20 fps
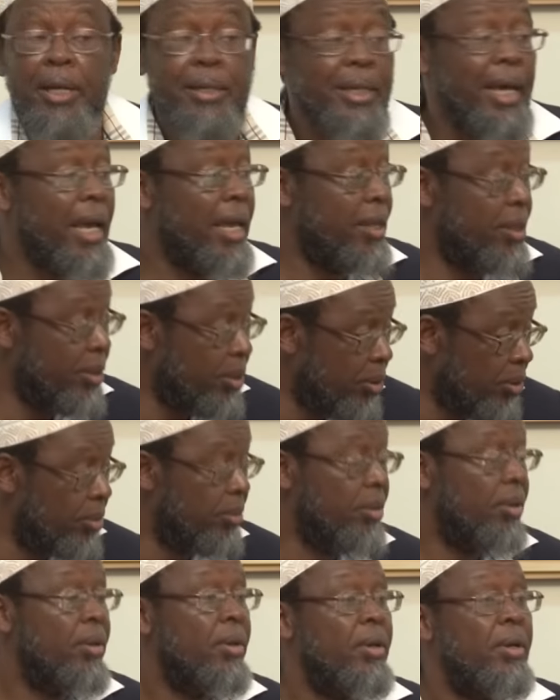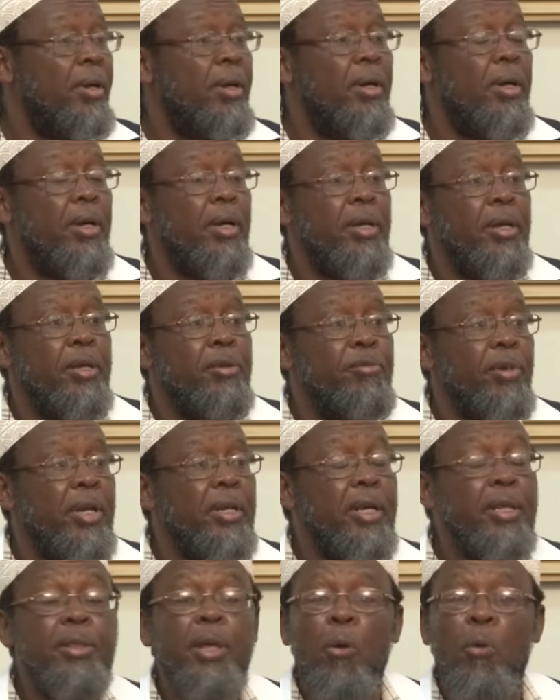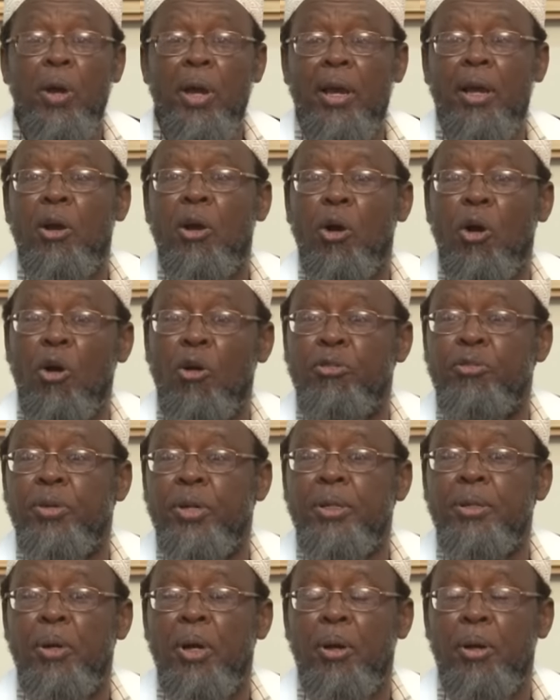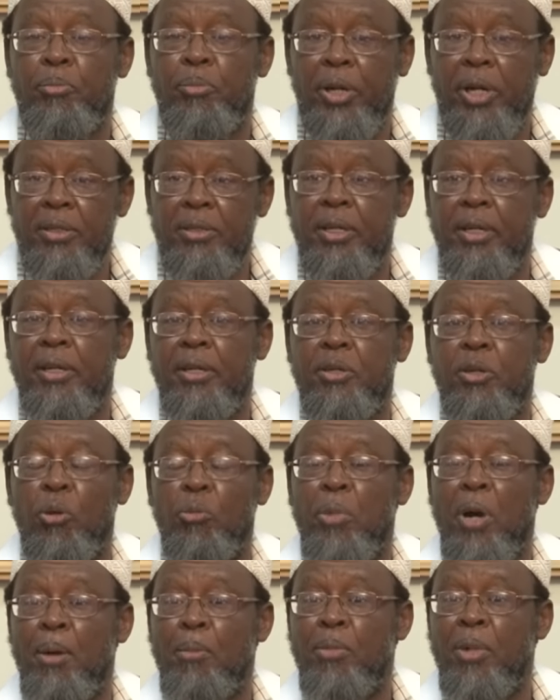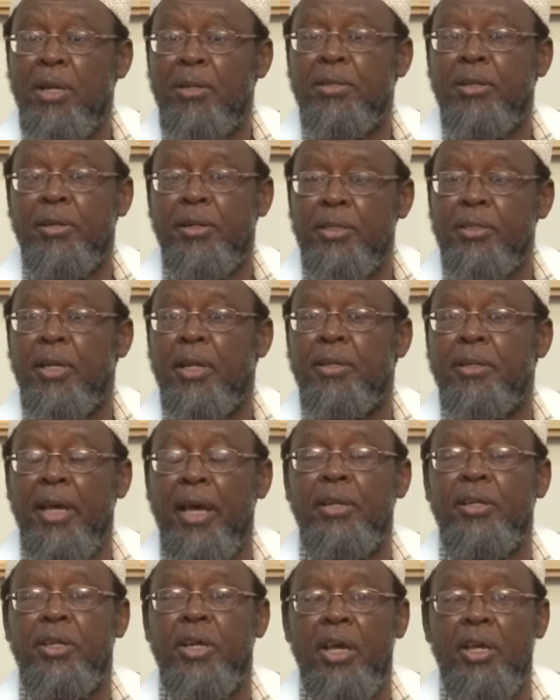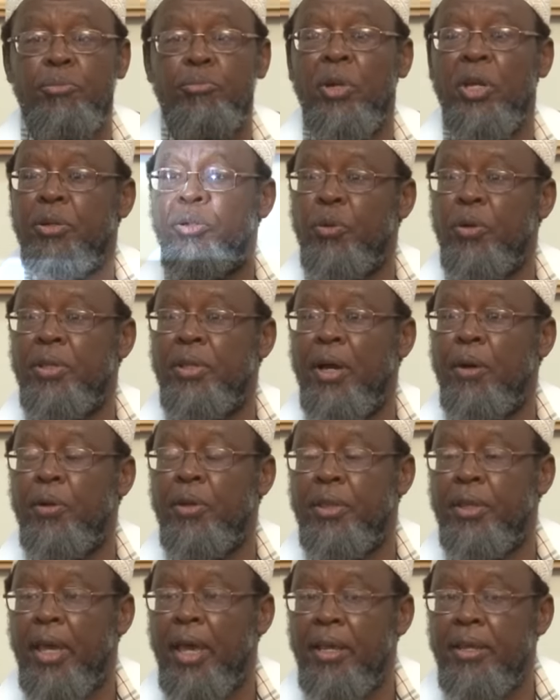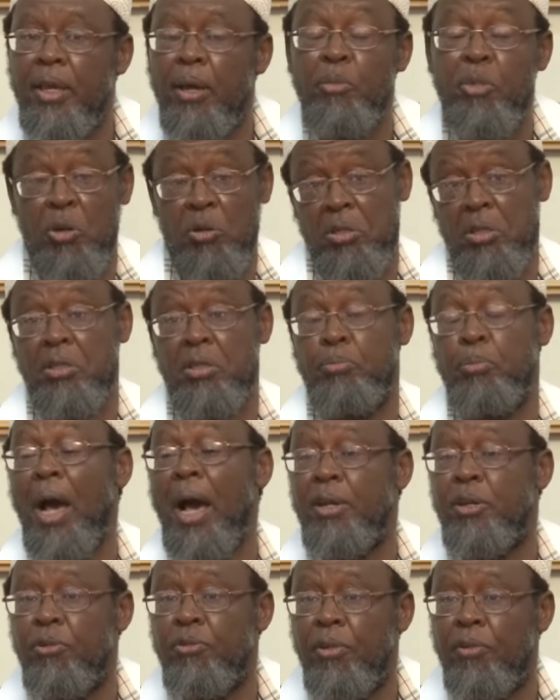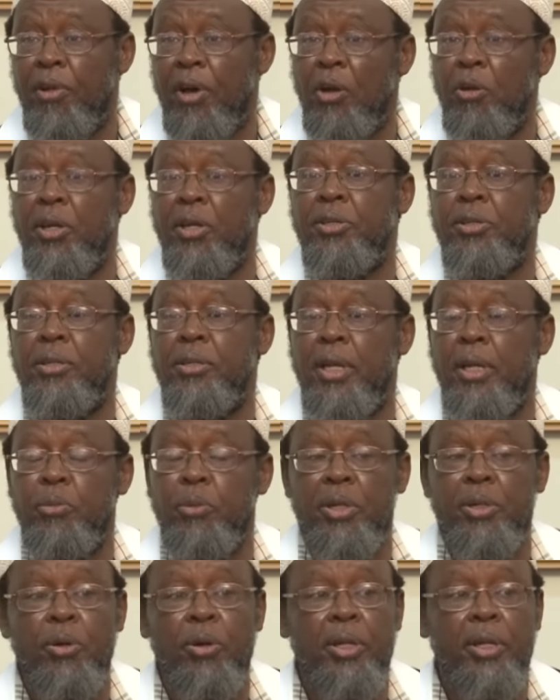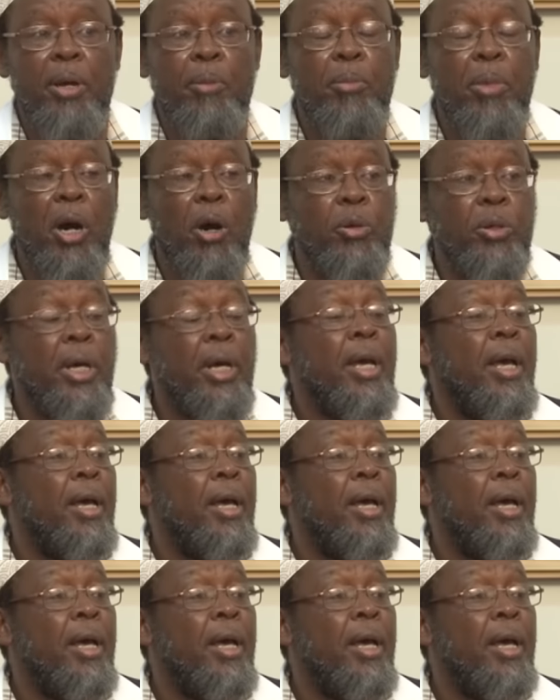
at even in the wake of President Obama's recent engagement with Kenya, because this is part of the violations that we're talking about,